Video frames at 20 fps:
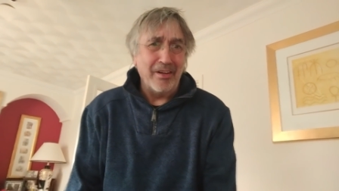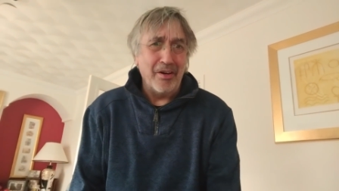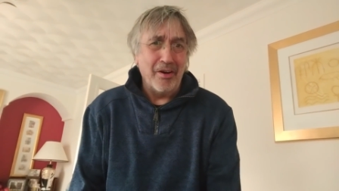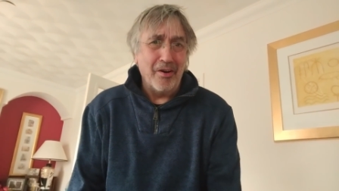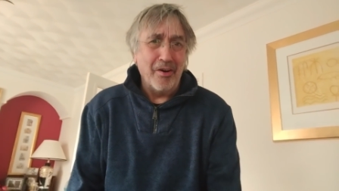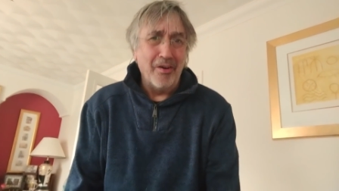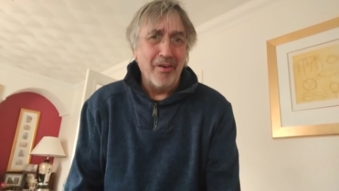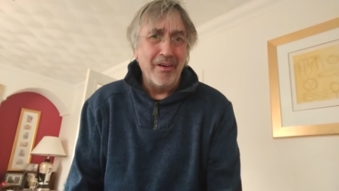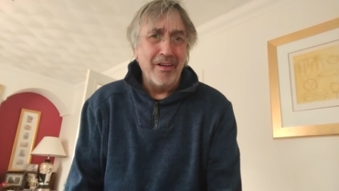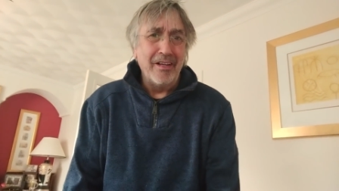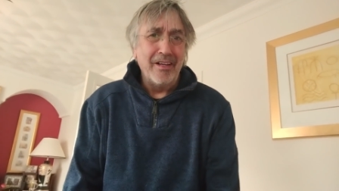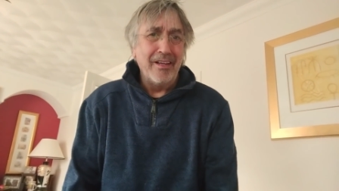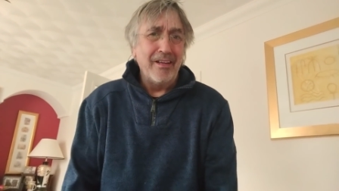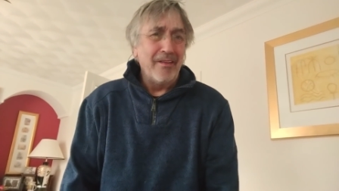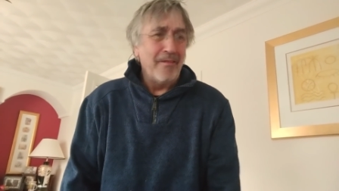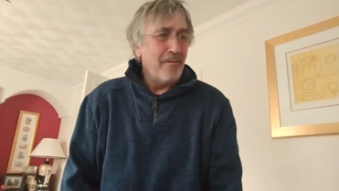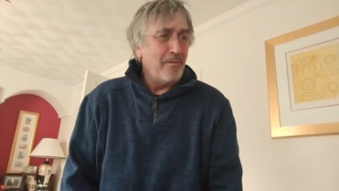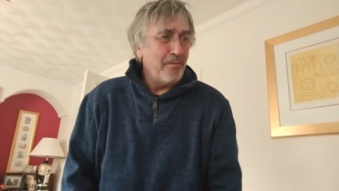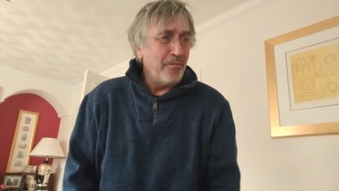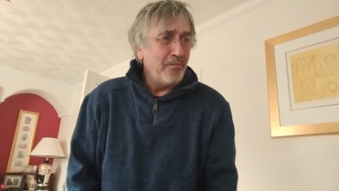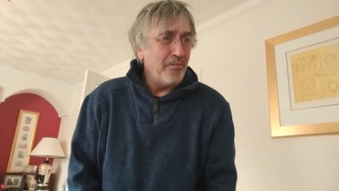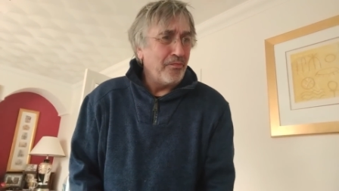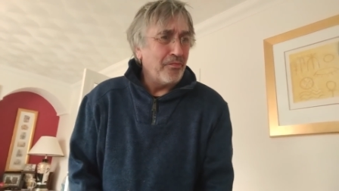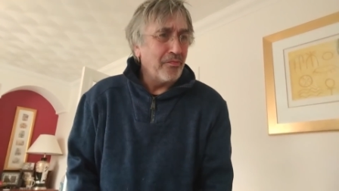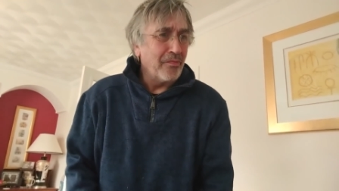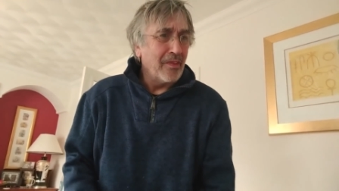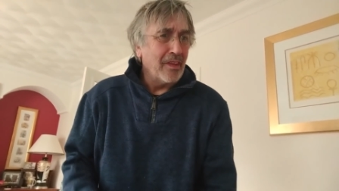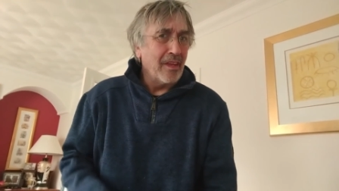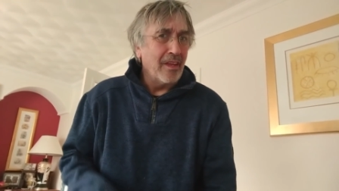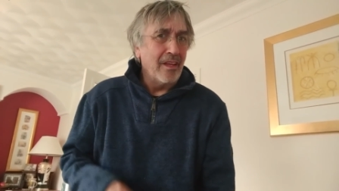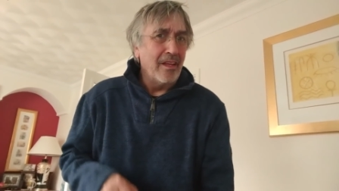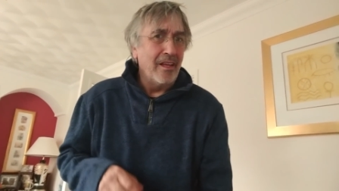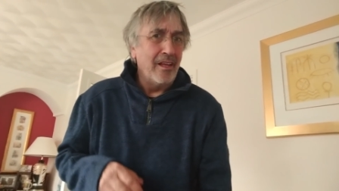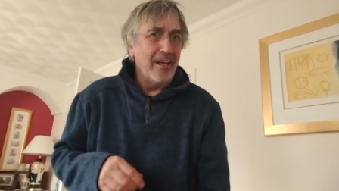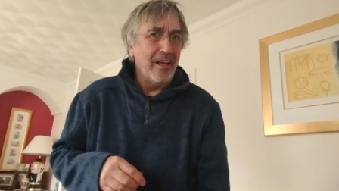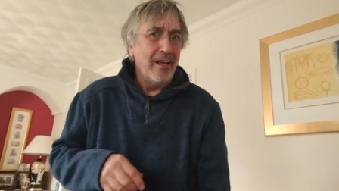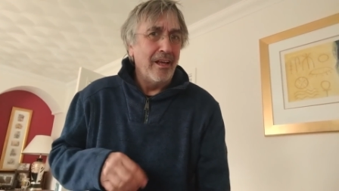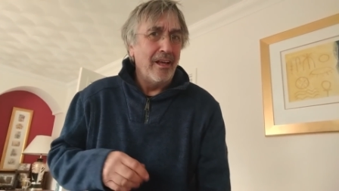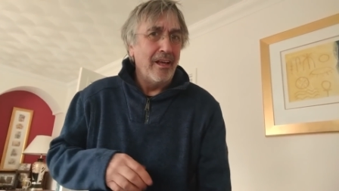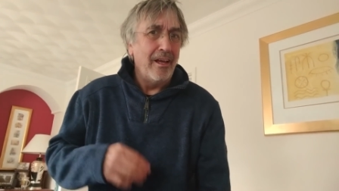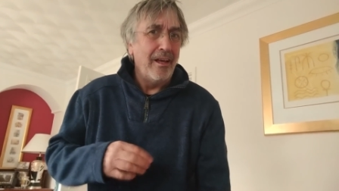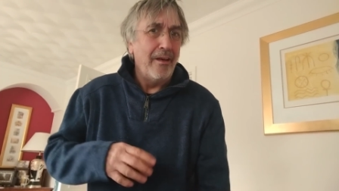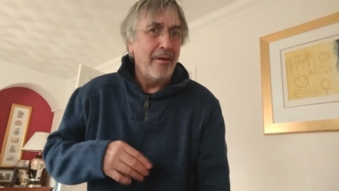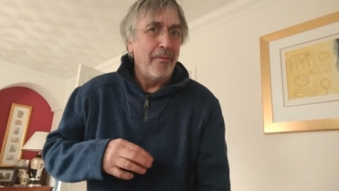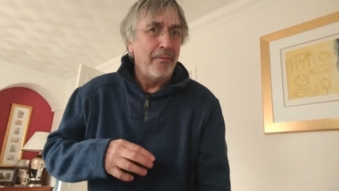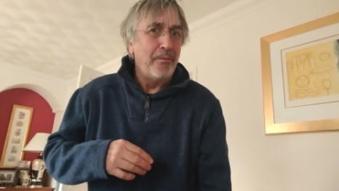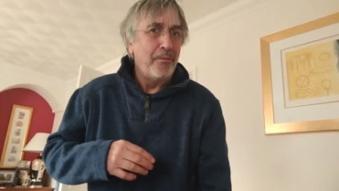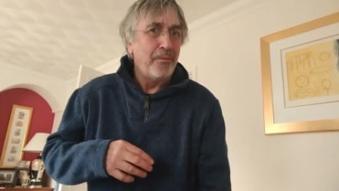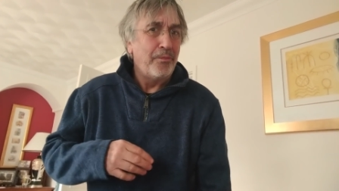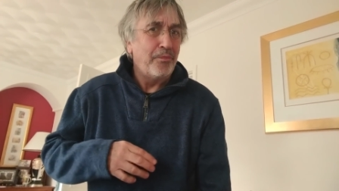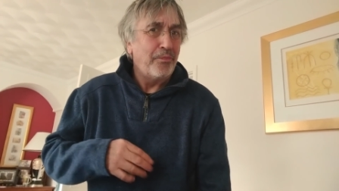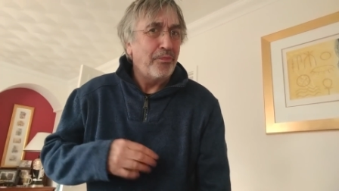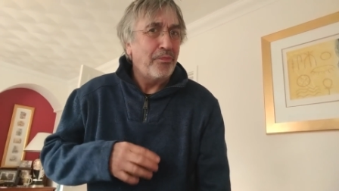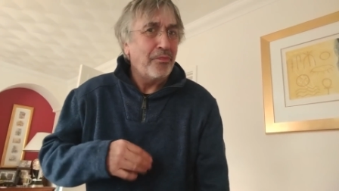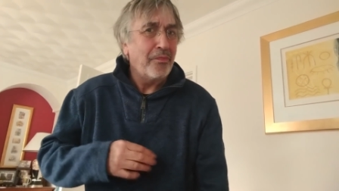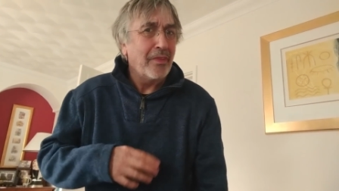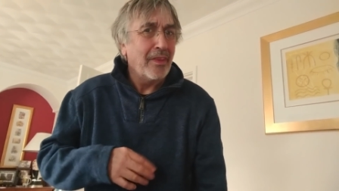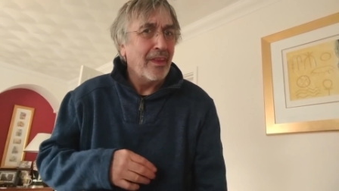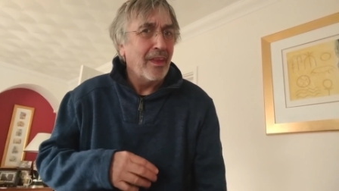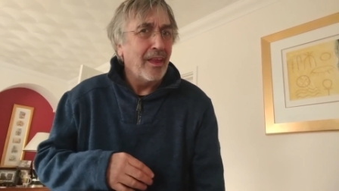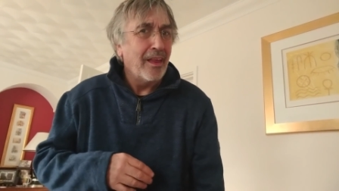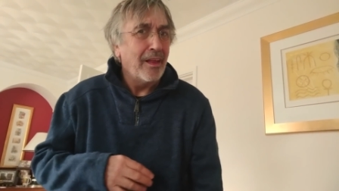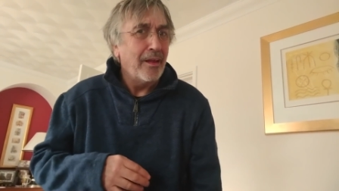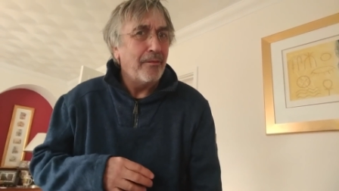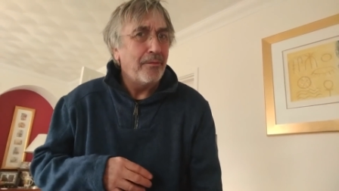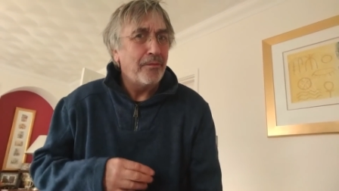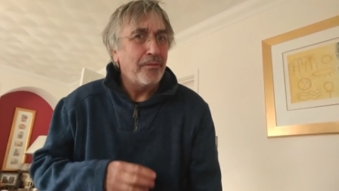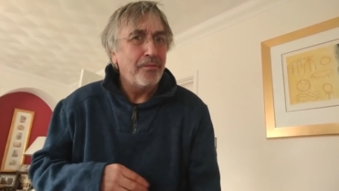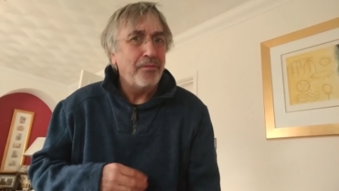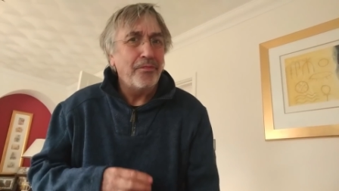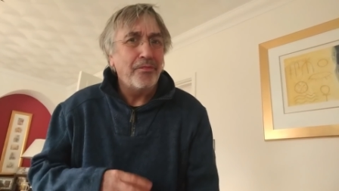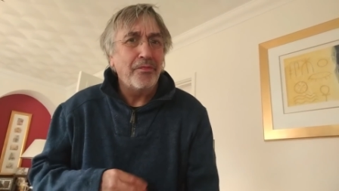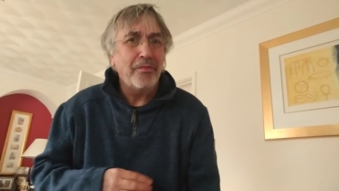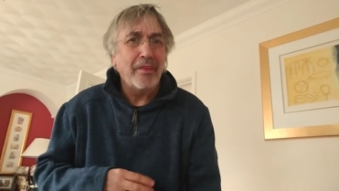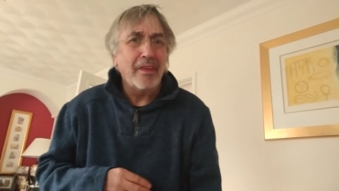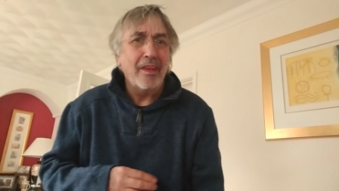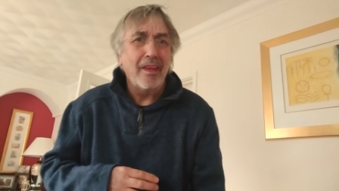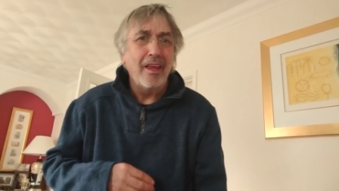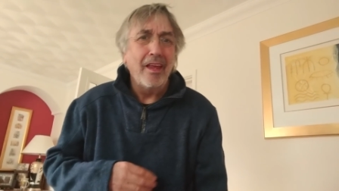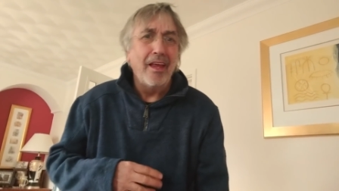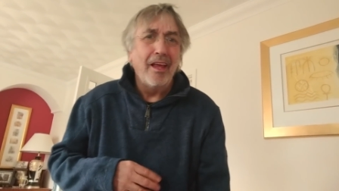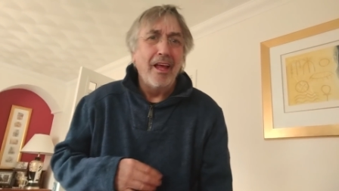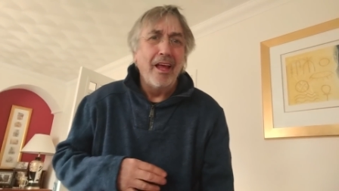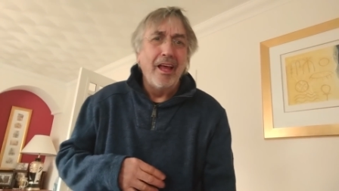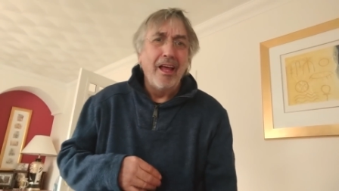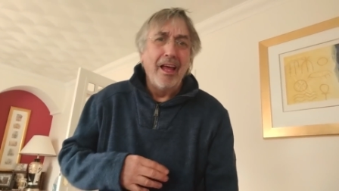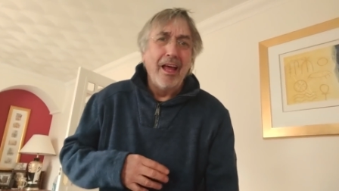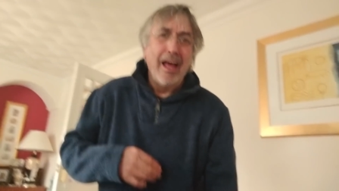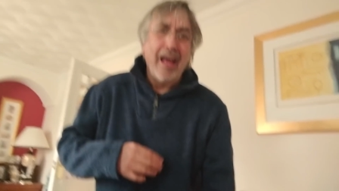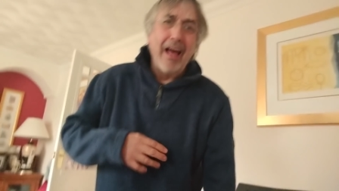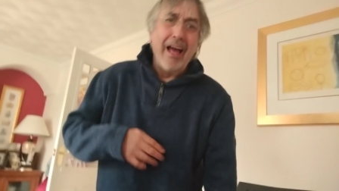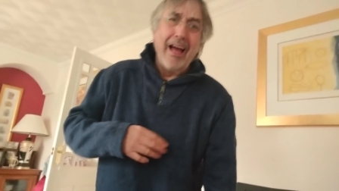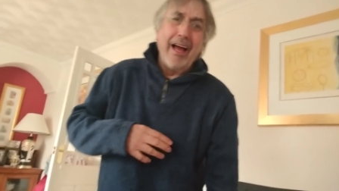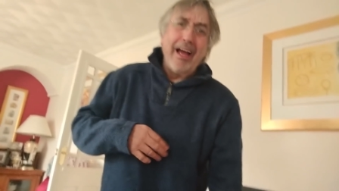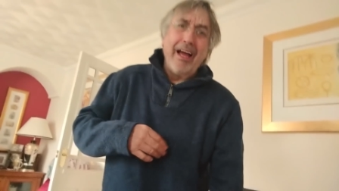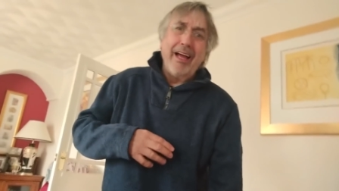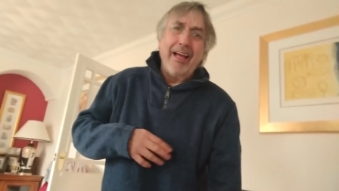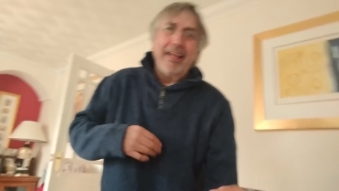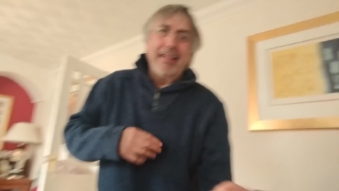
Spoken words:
If we're still vlogging by the time we're 70, 80, you know, you'll be getting us